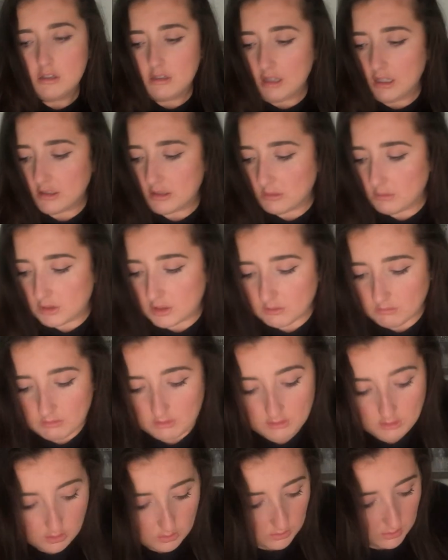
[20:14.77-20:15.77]
That's so I
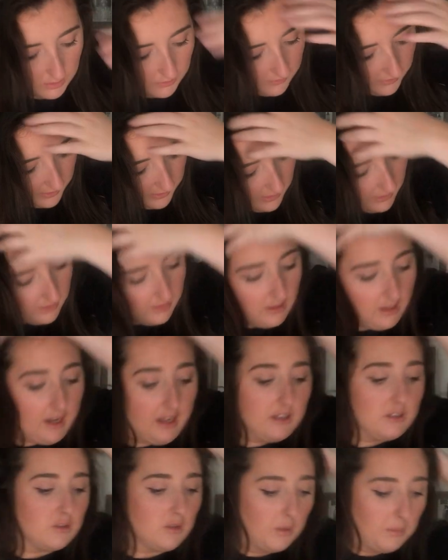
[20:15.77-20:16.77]
don't lose a finger in the
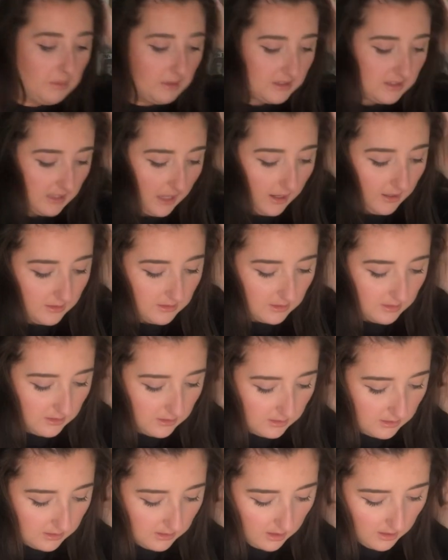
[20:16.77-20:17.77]
next couple of
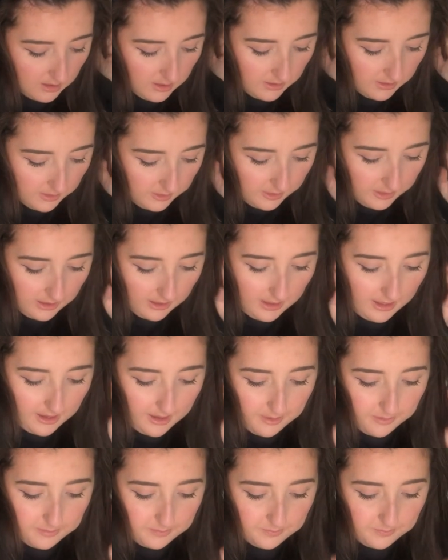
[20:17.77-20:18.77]
seconds.
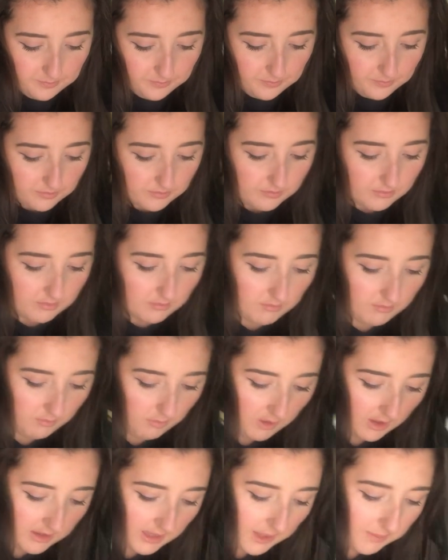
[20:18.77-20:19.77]
Um,
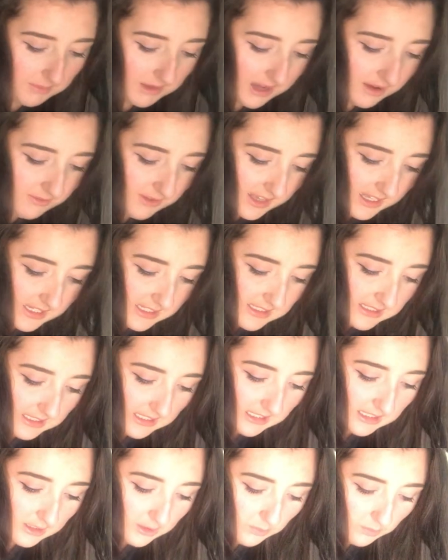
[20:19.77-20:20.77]
then we have
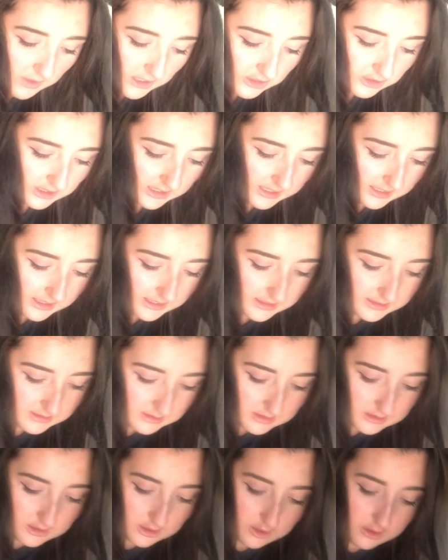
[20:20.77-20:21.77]
18, which
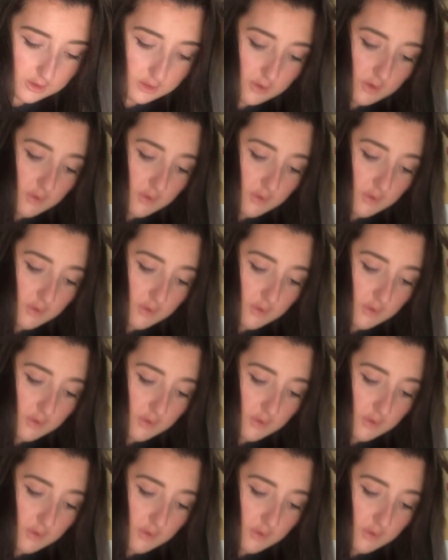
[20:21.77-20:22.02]
is the